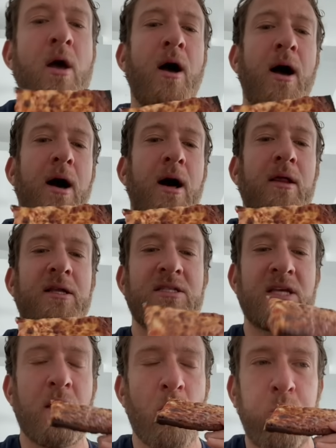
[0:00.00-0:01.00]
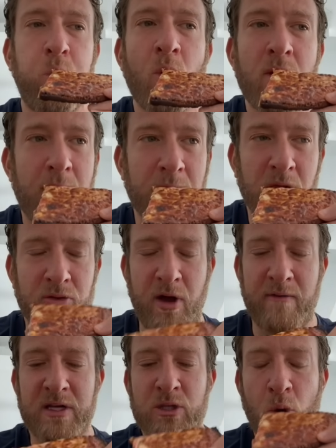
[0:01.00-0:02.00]
Uh, let's see. I'm a little
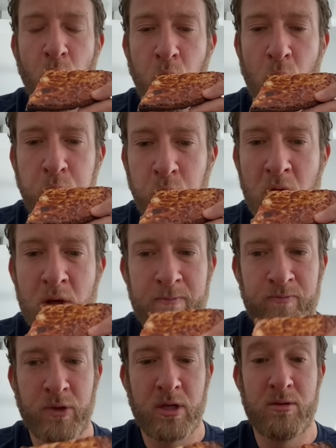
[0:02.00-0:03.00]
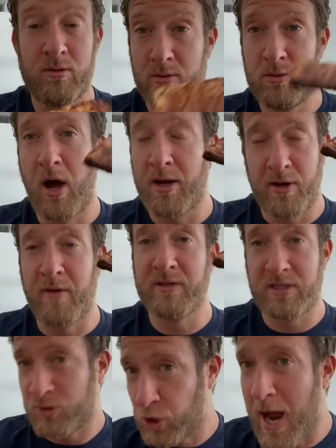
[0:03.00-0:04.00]
nervous. Not
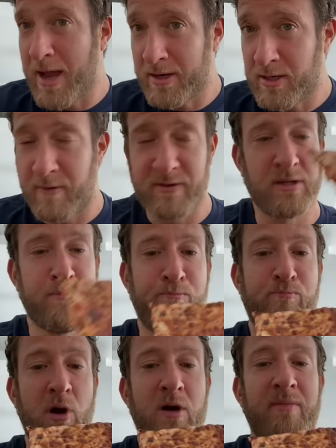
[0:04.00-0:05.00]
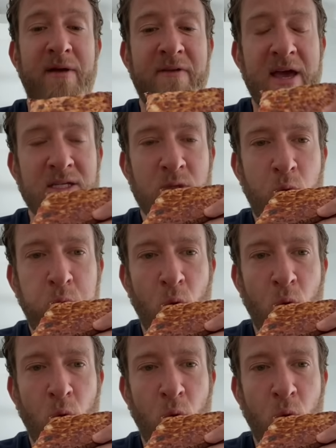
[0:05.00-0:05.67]
nervous to try it, nervous to burn my face.